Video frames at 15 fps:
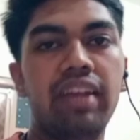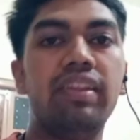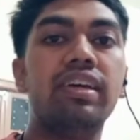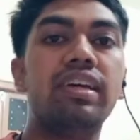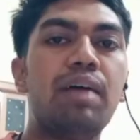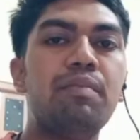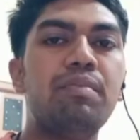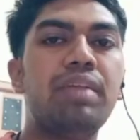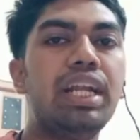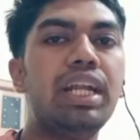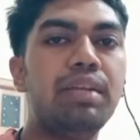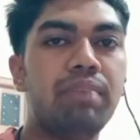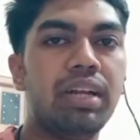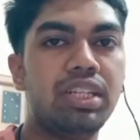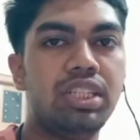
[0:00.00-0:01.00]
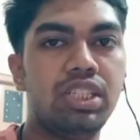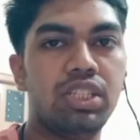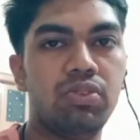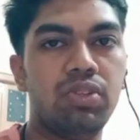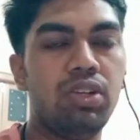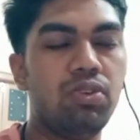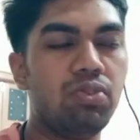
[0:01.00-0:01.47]
and the gram negative
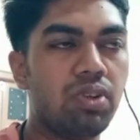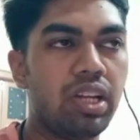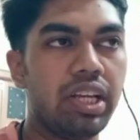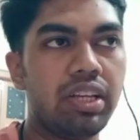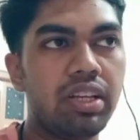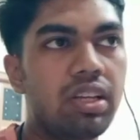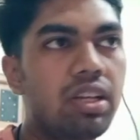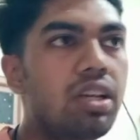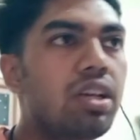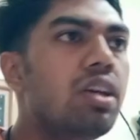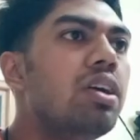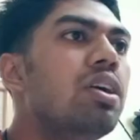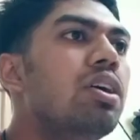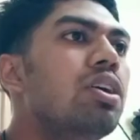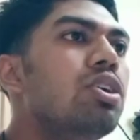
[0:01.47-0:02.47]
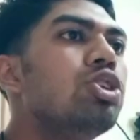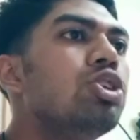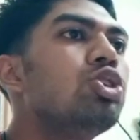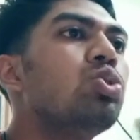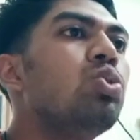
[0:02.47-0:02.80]
bacteria will look like.